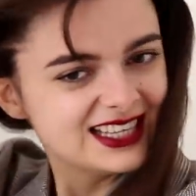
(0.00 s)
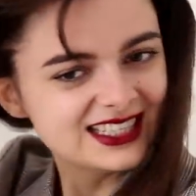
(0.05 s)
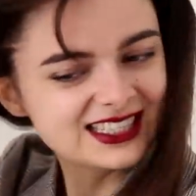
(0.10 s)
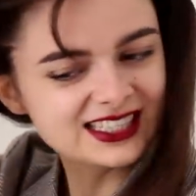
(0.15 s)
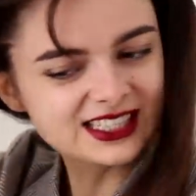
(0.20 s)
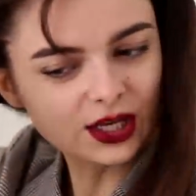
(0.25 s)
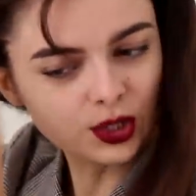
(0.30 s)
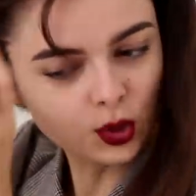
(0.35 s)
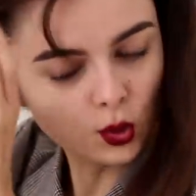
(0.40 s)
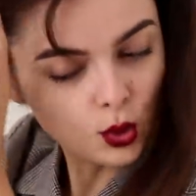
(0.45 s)

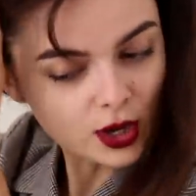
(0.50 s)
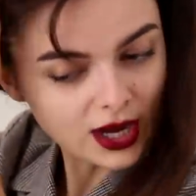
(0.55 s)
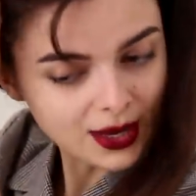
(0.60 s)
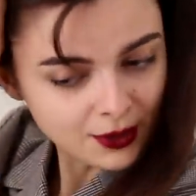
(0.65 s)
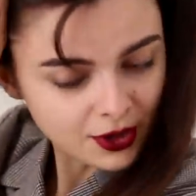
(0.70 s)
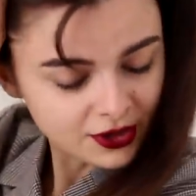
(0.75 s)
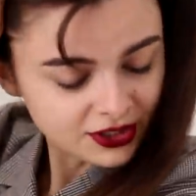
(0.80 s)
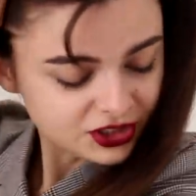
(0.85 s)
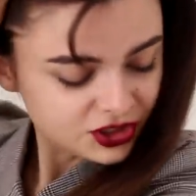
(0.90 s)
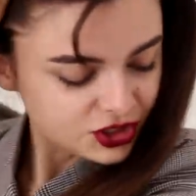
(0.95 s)
So what
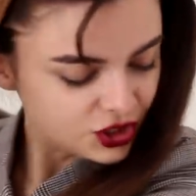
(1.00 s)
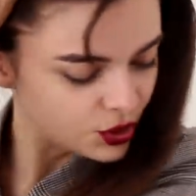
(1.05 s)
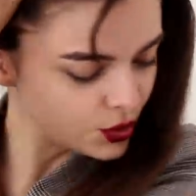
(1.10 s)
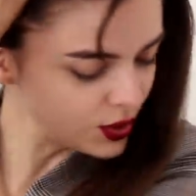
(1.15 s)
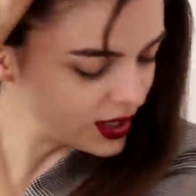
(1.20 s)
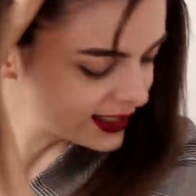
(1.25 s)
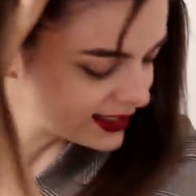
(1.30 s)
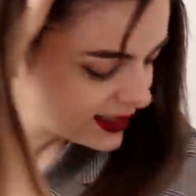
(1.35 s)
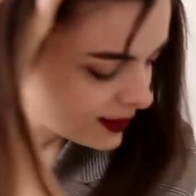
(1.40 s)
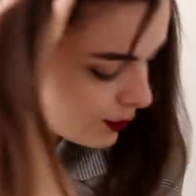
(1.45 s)
I'm going to
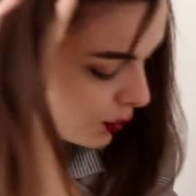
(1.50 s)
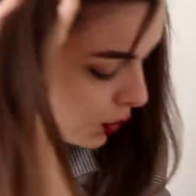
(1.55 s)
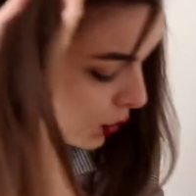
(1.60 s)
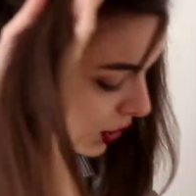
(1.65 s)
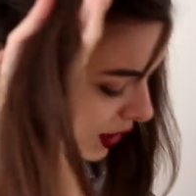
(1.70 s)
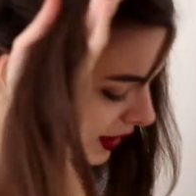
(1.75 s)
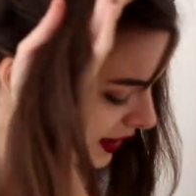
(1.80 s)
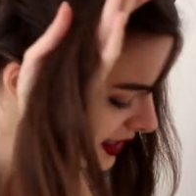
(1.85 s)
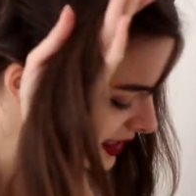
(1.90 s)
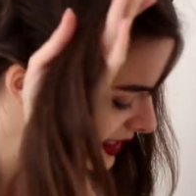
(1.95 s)
do is
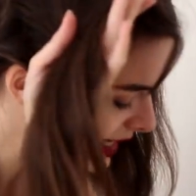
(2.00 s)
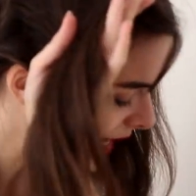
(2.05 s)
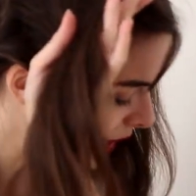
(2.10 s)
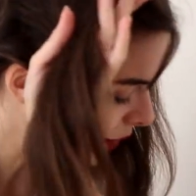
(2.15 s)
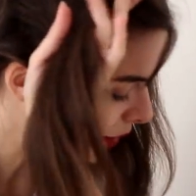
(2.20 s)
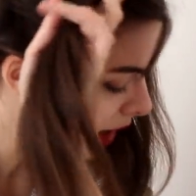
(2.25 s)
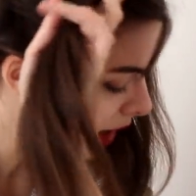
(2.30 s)
pull this hair